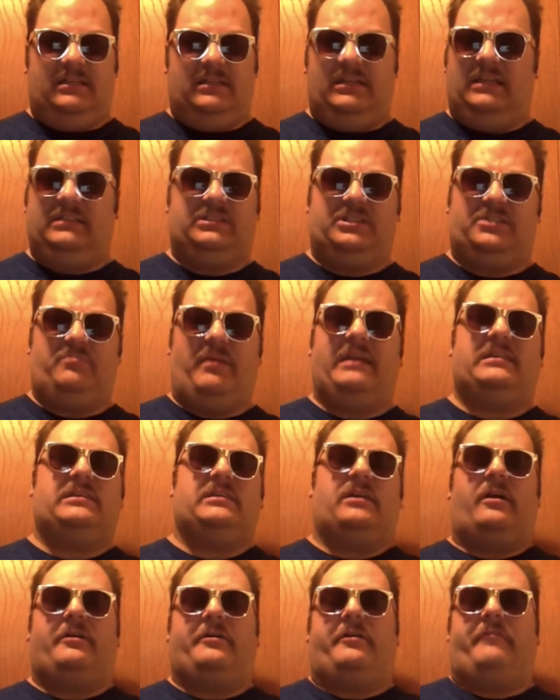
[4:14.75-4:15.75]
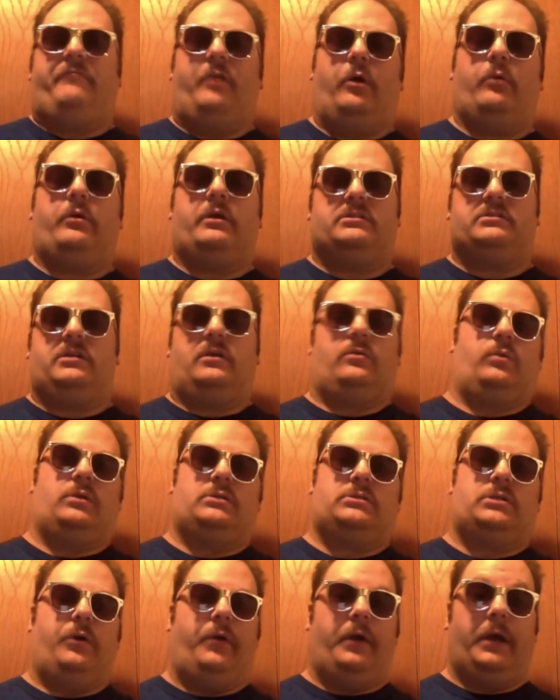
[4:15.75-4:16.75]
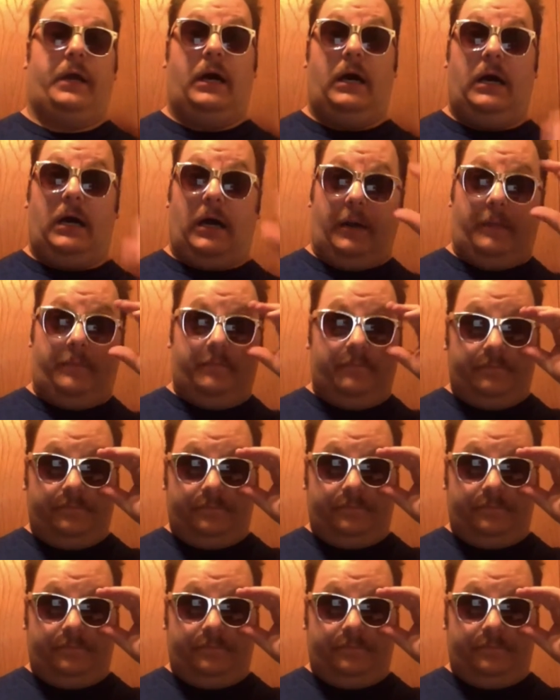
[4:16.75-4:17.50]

it just makes it hard to focus on what's going on